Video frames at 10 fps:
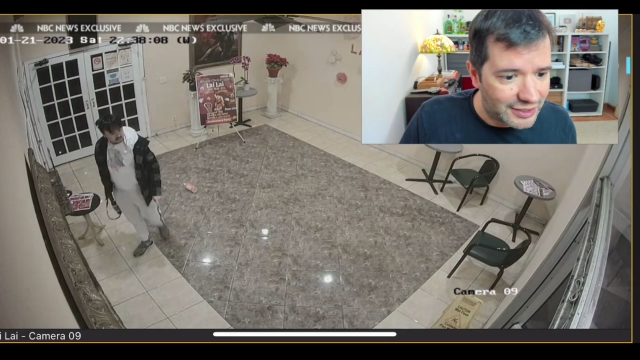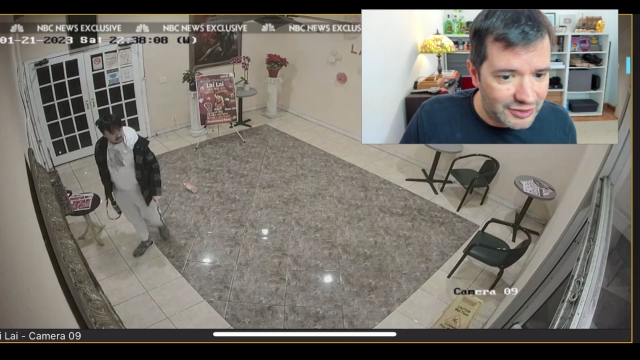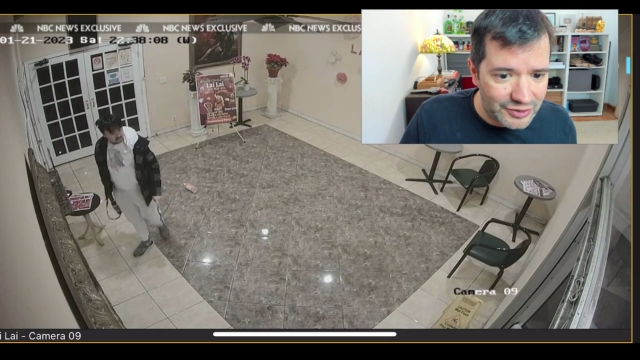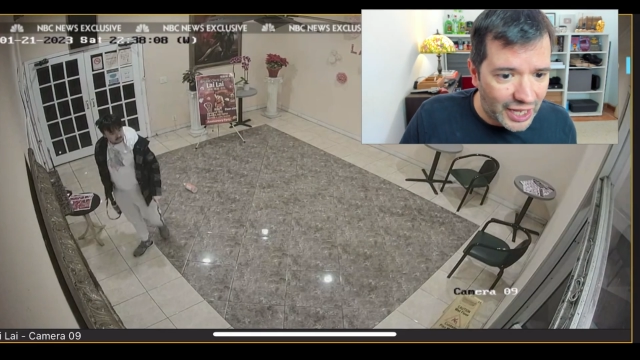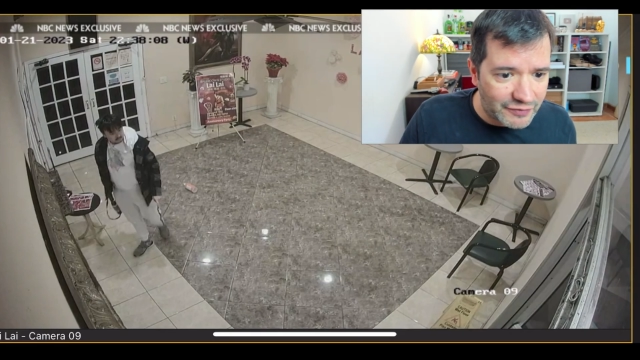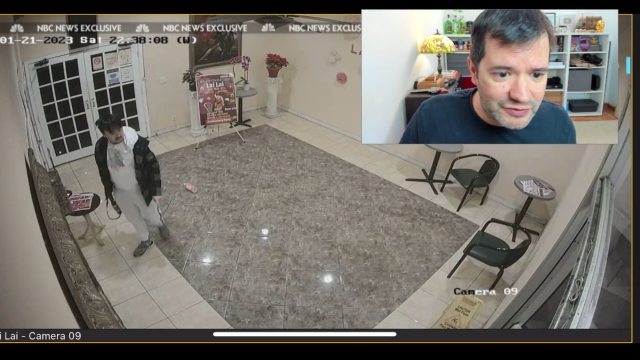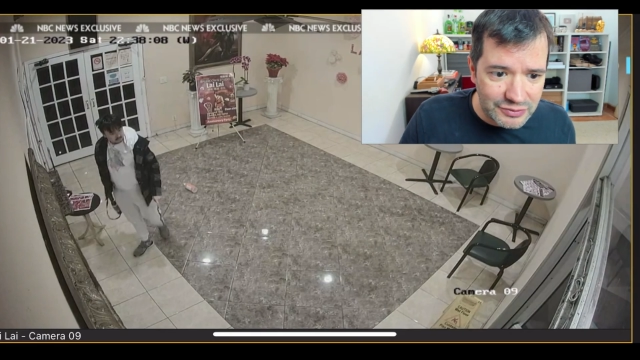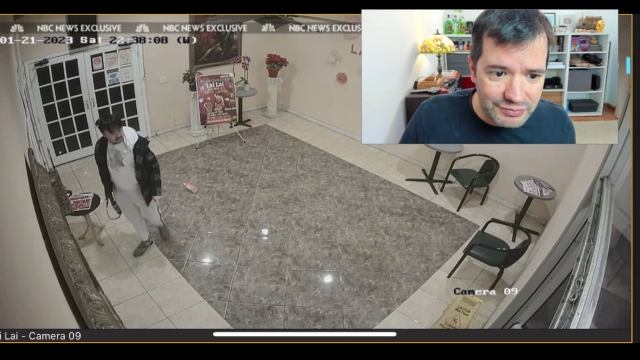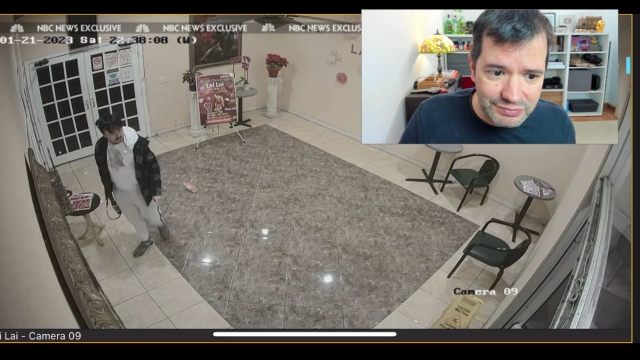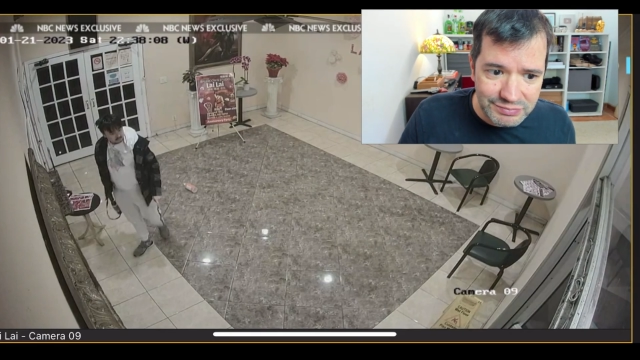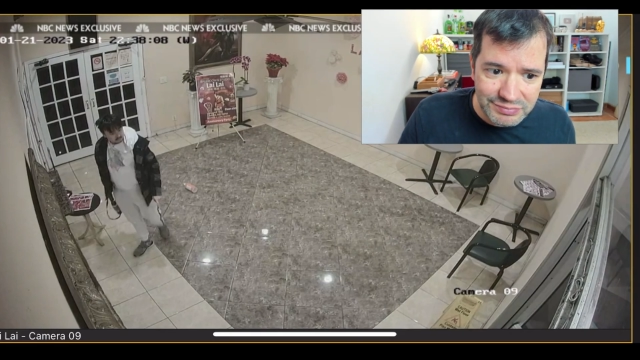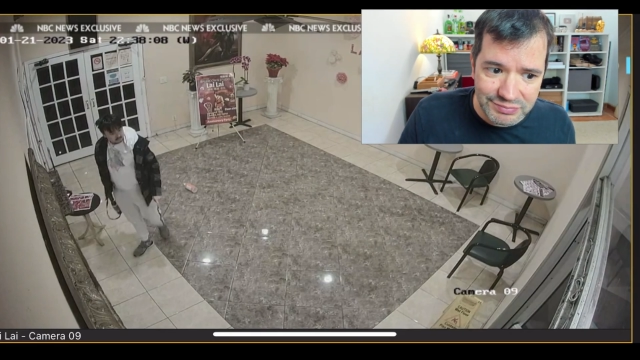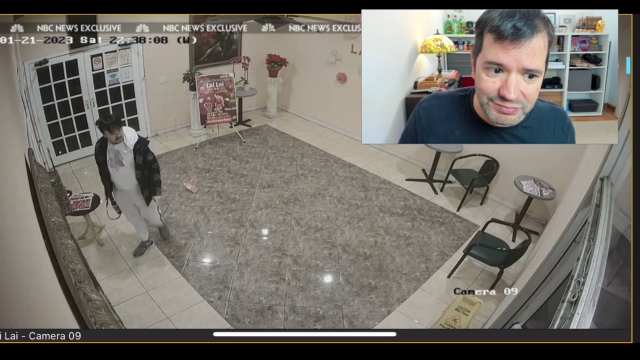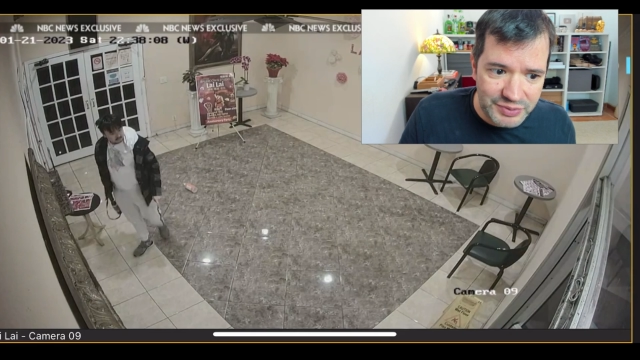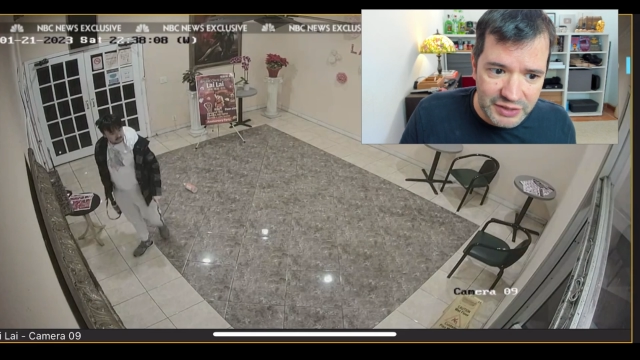You don't have to
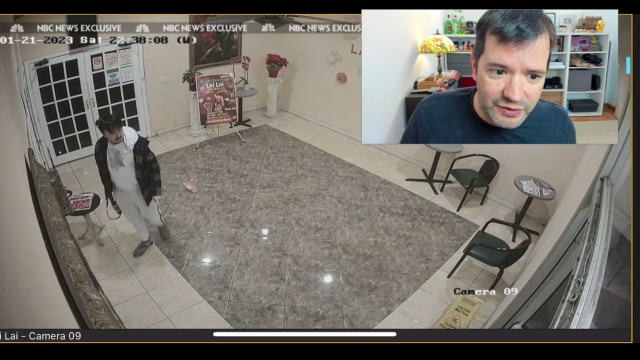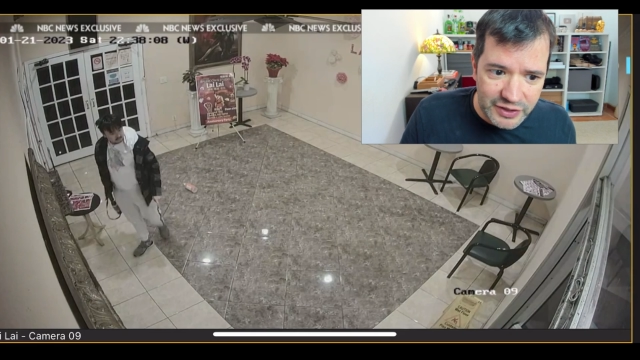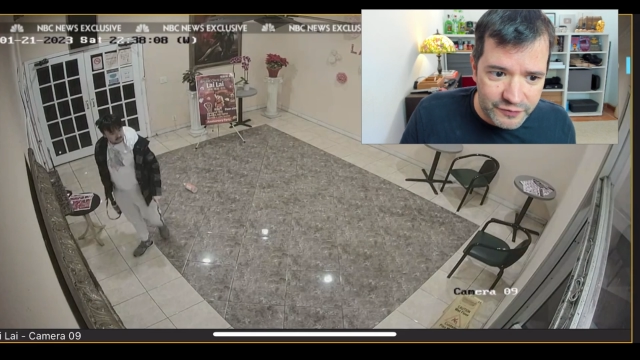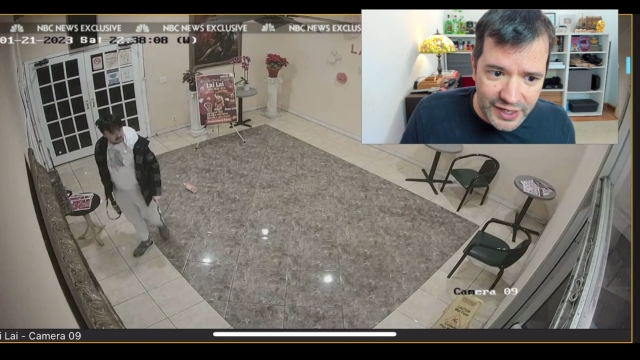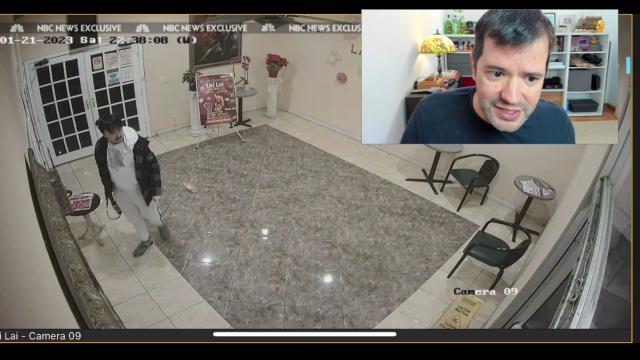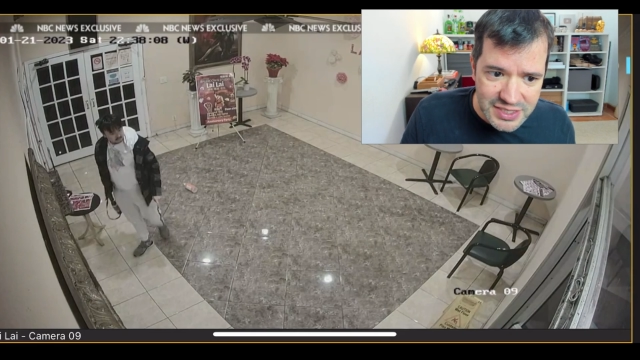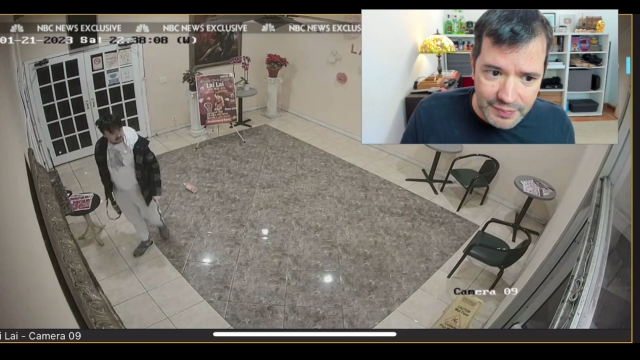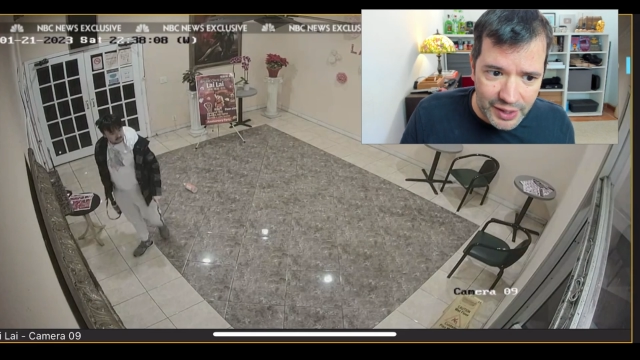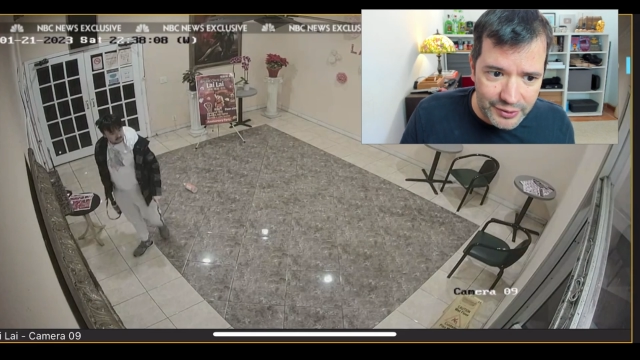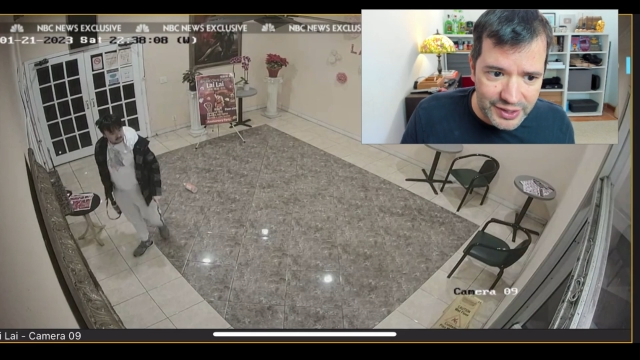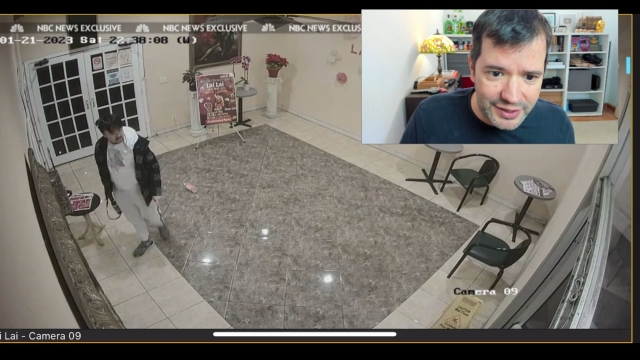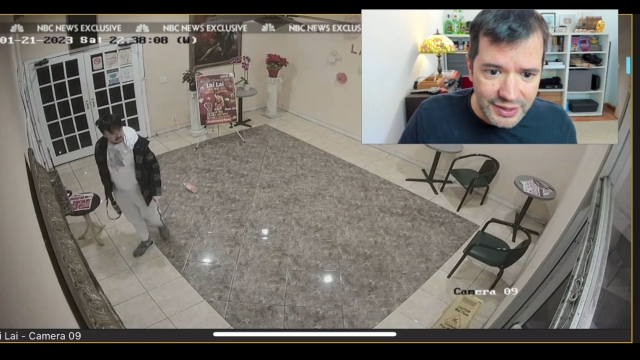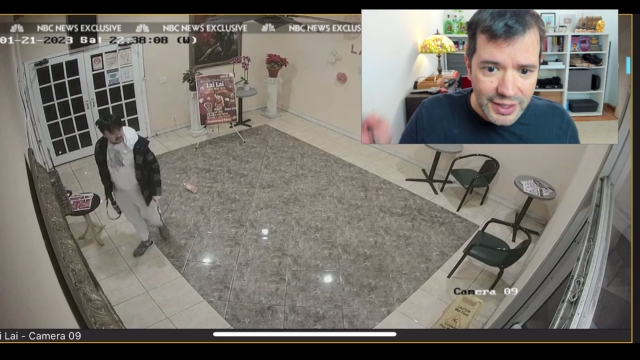be very fancy about it,